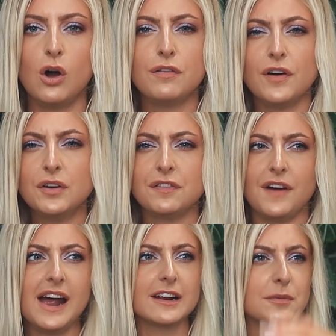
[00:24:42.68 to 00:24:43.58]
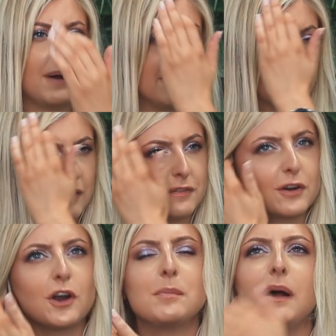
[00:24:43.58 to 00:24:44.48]
Oh, fun fact, by the way, I
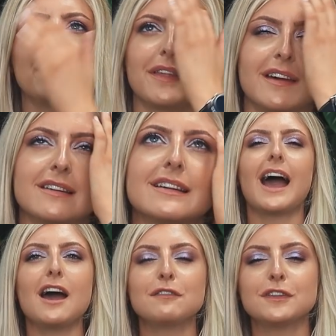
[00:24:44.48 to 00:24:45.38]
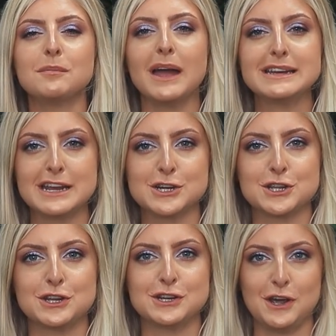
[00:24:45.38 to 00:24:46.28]
forgot about this. After my Dish
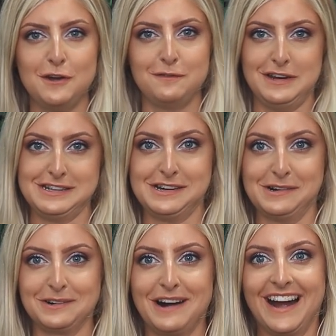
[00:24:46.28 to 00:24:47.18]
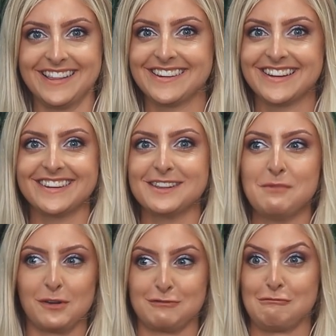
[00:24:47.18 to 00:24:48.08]
the Dirt video, right? This is the
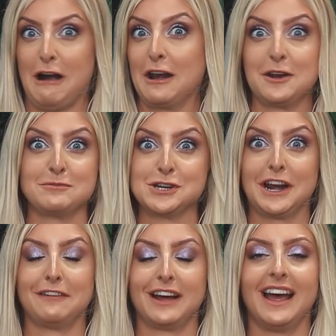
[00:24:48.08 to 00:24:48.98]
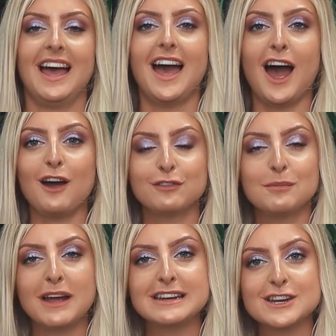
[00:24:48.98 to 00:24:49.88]
most random shit ever. After
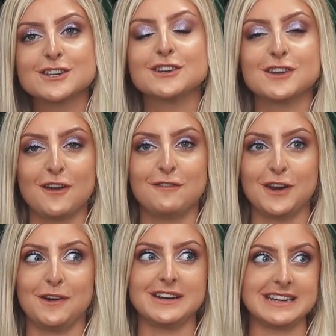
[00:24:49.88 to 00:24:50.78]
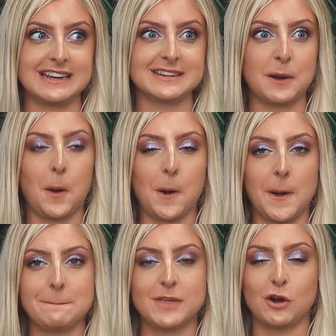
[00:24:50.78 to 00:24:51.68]
my Dish the Dirt video I did
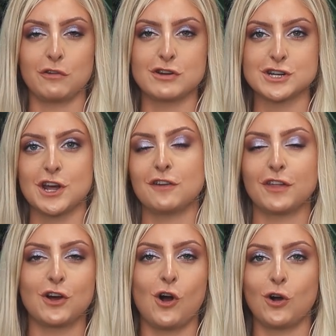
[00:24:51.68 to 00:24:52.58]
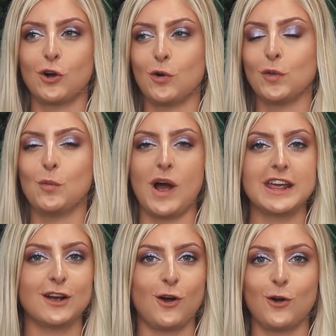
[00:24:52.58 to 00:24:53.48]
on, you know, the return of the Congo and the
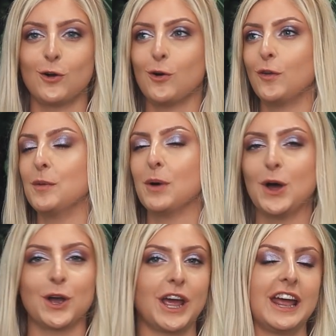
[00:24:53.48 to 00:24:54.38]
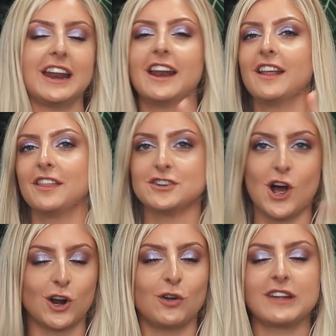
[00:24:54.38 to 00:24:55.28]
white Congo and the Birkin and the
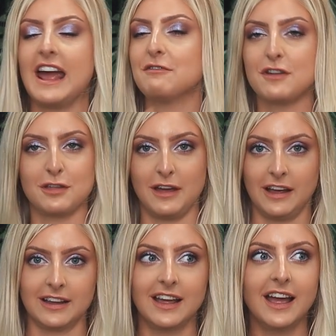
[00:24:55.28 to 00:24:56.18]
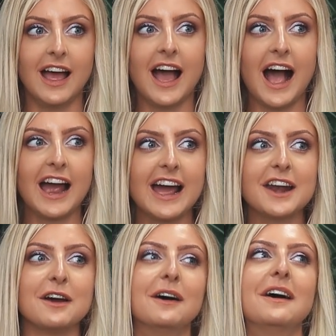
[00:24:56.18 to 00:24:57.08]
Dark Lords, everything, I had a,